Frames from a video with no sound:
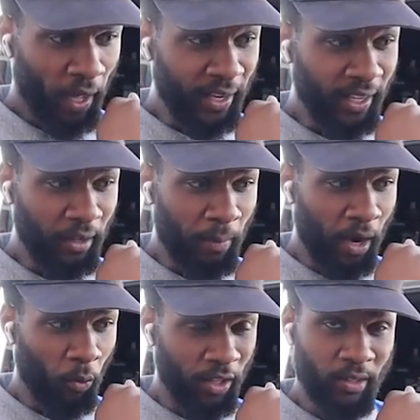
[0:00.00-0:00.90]
I get
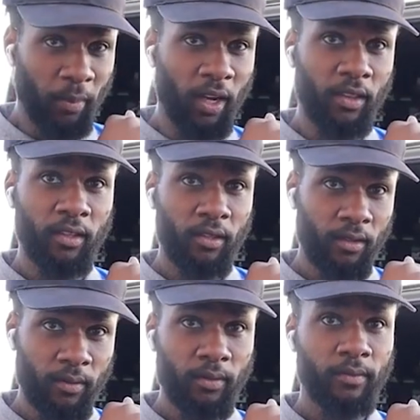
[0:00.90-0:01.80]
about once a month.
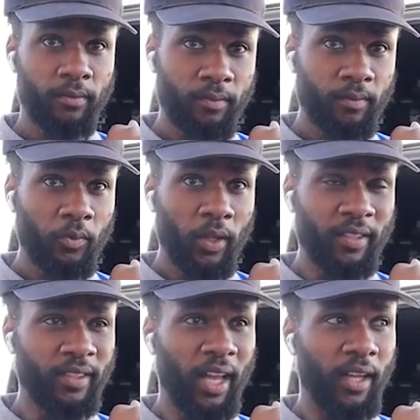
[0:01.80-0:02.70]

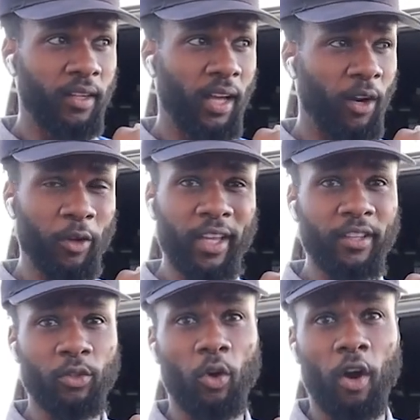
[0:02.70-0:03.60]
It's not, I don't get
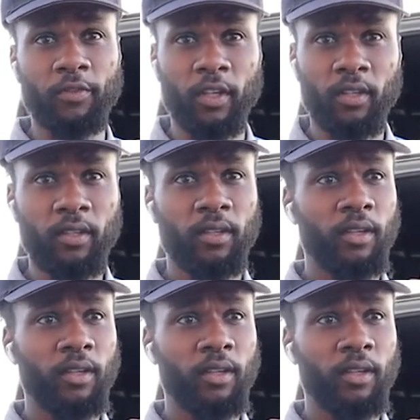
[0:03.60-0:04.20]
it too often.